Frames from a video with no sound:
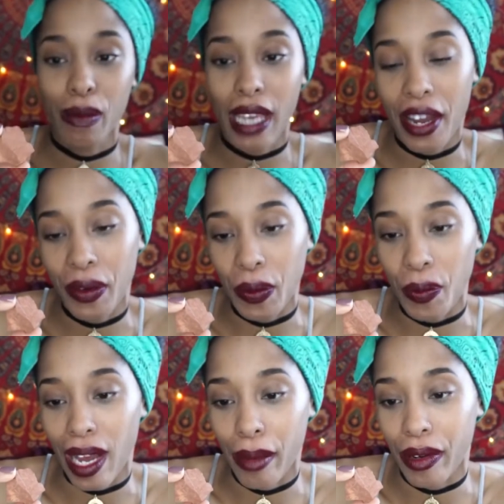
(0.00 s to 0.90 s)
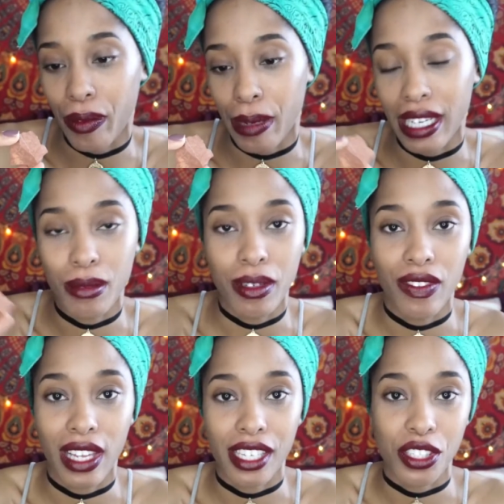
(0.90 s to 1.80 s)
me, I don't know why, but it reminds me of
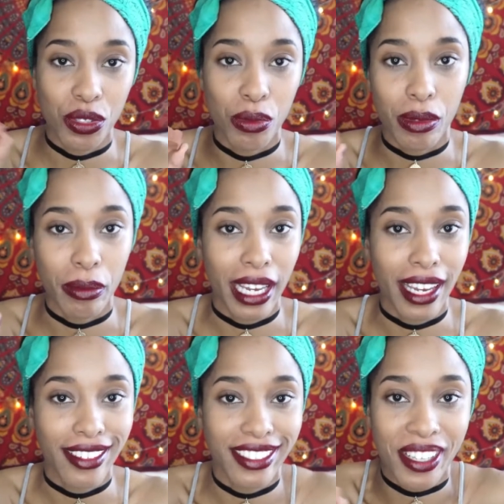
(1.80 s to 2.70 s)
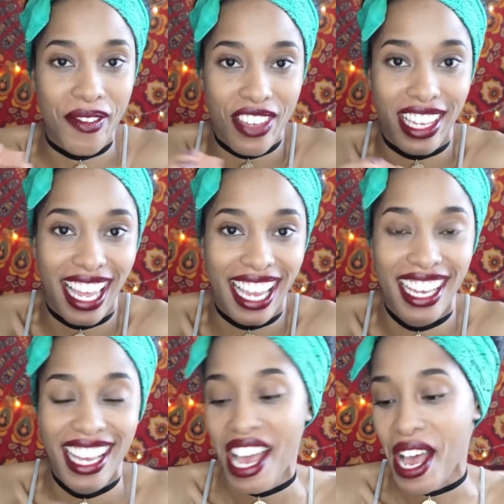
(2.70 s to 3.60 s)
like Superman or something. Like
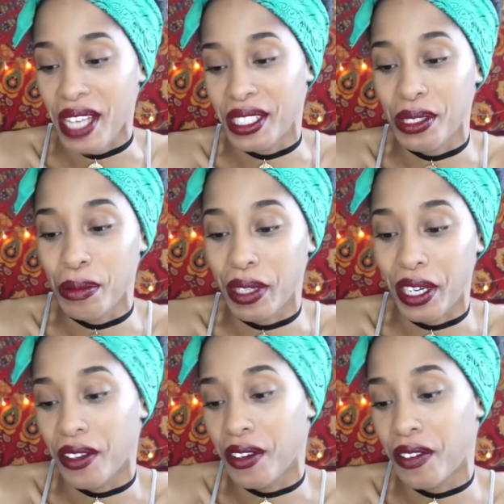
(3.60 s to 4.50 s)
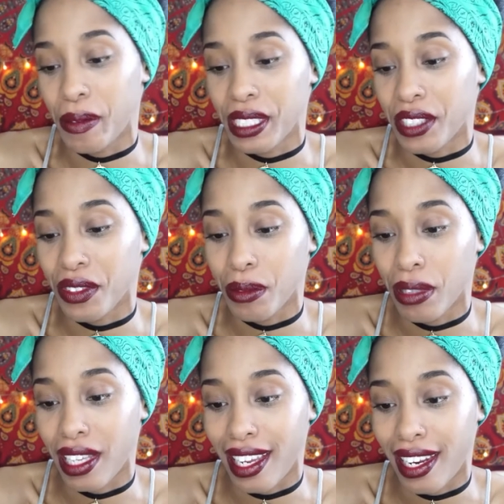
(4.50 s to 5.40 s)
a superhero from a different
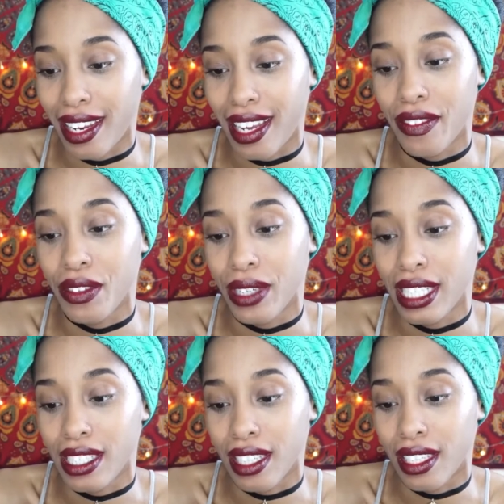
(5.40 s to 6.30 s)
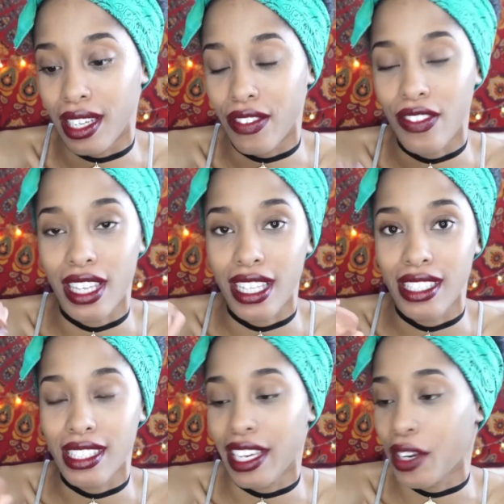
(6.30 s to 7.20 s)
planet. I have no idea. I feel like
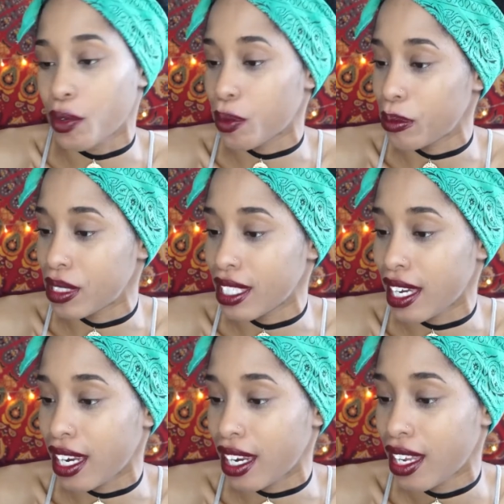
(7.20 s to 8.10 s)
this is like kryptonite.